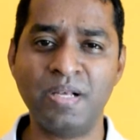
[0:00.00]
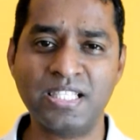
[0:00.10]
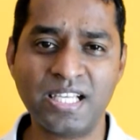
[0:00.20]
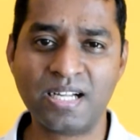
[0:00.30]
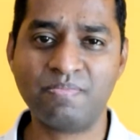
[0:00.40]

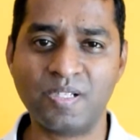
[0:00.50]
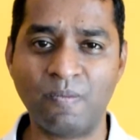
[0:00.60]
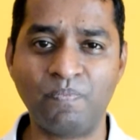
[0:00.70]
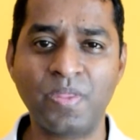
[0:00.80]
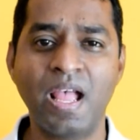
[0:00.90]

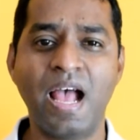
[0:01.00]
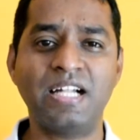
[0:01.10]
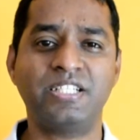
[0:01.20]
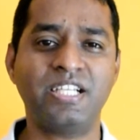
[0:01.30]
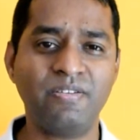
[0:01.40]
miserable,
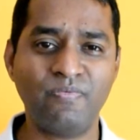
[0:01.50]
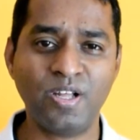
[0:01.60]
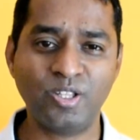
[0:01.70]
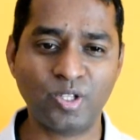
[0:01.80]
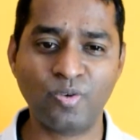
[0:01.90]
and she
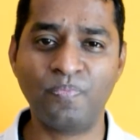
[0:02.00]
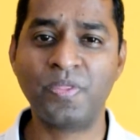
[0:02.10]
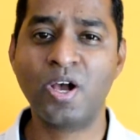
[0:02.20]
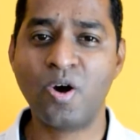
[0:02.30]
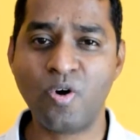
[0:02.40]
went through
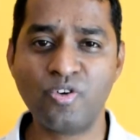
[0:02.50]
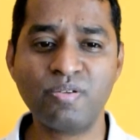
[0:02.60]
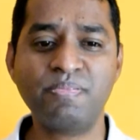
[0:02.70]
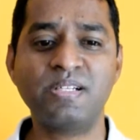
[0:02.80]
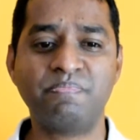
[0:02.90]

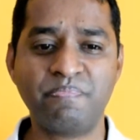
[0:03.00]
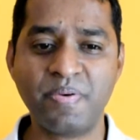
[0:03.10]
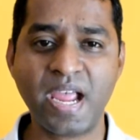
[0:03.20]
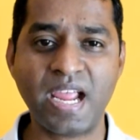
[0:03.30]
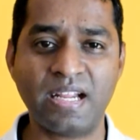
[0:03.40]
horrible
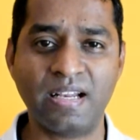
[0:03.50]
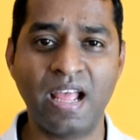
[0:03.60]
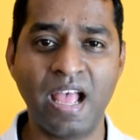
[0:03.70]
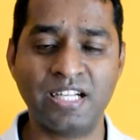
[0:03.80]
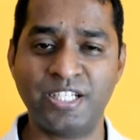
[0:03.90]
pain.
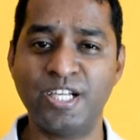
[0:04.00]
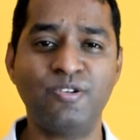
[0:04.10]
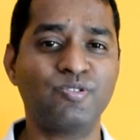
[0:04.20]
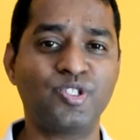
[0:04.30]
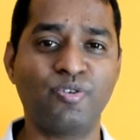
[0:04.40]
She
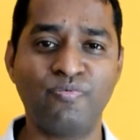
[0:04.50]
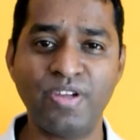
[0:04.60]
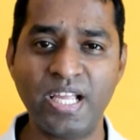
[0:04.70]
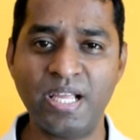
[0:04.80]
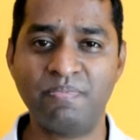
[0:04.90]
used to
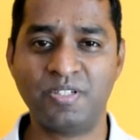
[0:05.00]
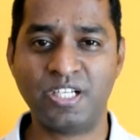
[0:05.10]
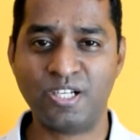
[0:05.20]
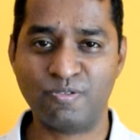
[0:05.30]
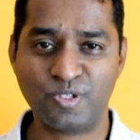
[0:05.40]
weep,
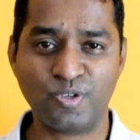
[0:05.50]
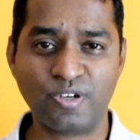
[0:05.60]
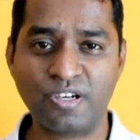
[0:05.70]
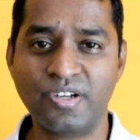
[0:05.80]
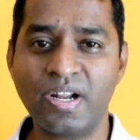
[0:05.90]
she used to
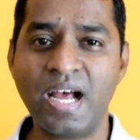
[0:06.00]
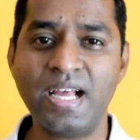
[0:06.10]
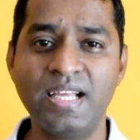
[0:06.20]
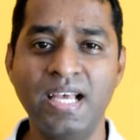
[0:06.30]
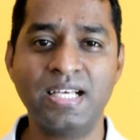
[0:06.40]

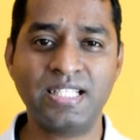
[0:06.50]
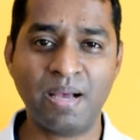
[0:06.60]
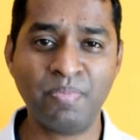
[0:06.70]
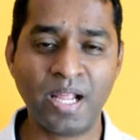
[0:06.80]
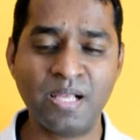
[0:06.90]
cry.
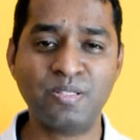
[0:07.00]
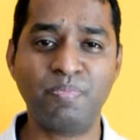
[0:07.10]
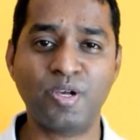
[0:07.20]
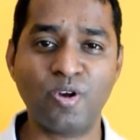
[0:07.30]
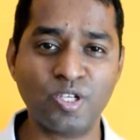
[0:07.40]
Sometimes
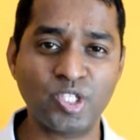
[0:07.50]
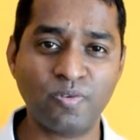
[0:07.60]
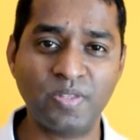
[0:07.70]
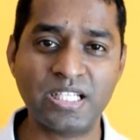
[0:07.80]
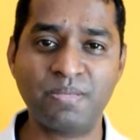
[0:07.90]
because
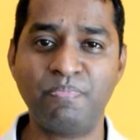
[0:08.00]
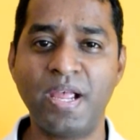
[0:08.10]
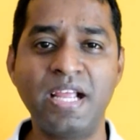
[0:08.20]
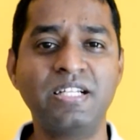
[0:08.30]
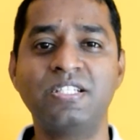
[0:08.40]
of this
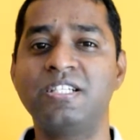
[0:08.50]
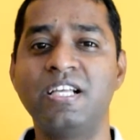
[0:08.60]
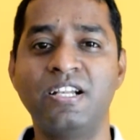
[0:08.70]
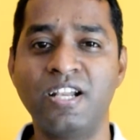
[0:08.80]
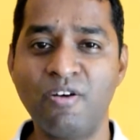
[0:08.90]
pain she
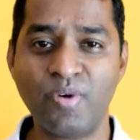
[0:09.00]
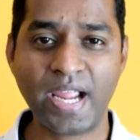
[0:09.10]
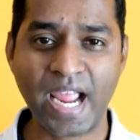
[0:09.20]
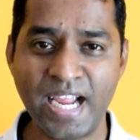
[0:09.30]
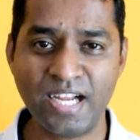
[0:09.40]
never
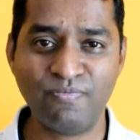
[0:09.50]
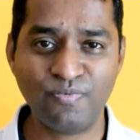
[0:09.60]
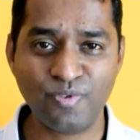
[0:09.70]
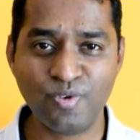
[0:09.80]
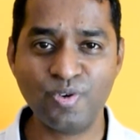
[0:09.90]
ate
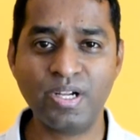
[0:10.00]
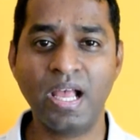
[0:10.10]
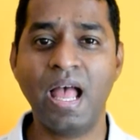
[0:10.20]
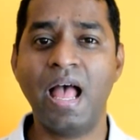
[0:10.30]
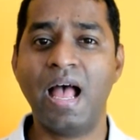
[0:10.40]
food,
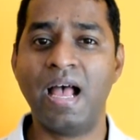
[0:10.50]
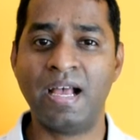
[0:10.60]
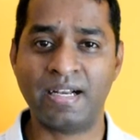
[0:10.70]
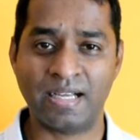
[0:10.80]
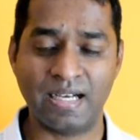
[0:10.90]

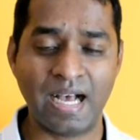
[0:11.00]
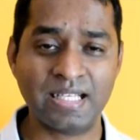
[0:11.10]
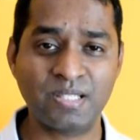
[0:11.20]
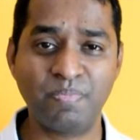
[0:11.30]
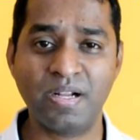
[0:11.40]
and her
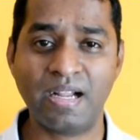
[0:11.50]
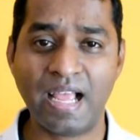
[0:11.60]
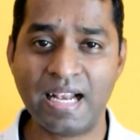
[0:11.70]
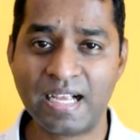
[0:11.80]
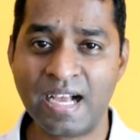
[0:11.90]

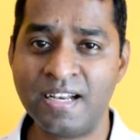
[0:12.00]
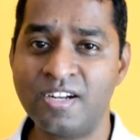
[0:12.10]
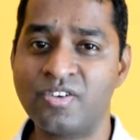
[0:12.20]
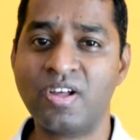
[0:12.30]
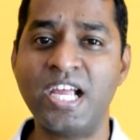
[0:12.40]
husband
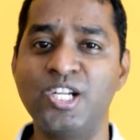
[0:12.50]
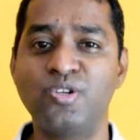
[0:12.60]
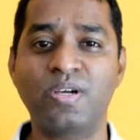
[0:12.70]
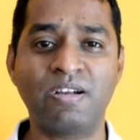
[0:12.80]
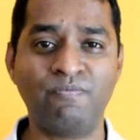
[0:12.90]
Elkanah tried
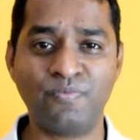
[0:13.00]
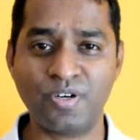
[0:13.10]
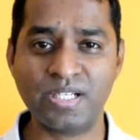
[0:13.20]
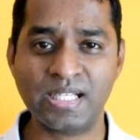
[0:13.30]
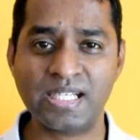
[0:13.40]
to
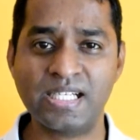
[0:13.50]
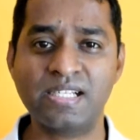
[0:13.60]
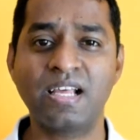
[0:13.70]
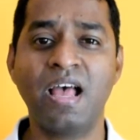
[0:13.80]
comfort her,